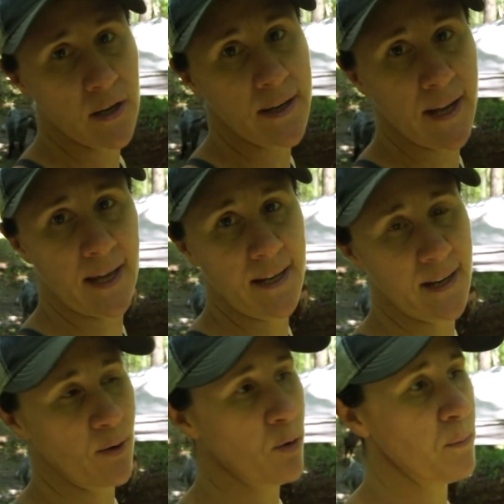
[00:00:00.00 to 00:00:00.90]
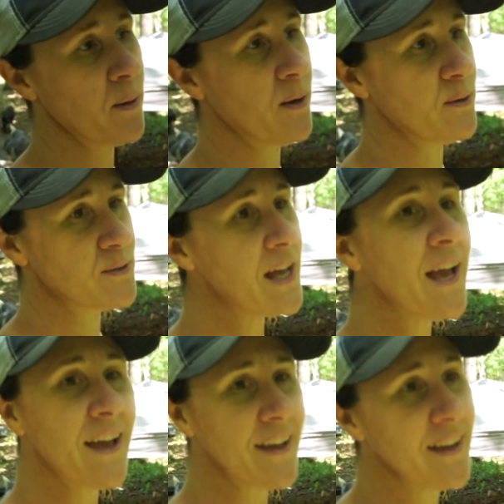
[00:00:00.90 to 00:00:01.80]
a nut, and Corbin goes,
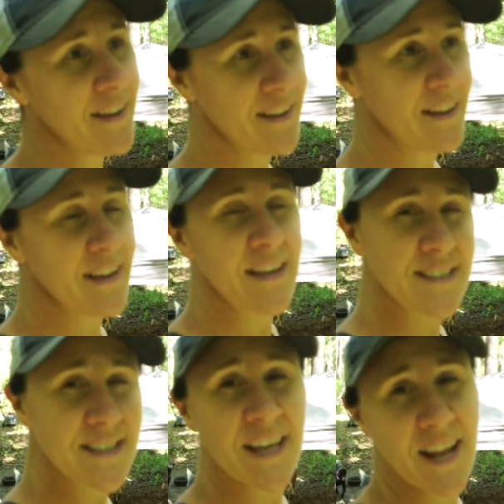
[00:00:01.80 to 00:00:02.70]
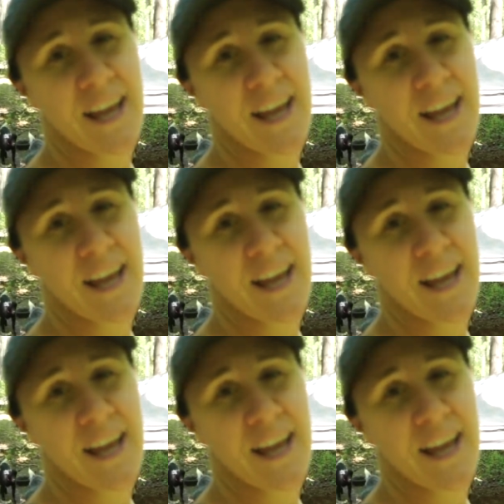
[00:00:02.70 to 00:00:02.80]
"Hey, isn't that a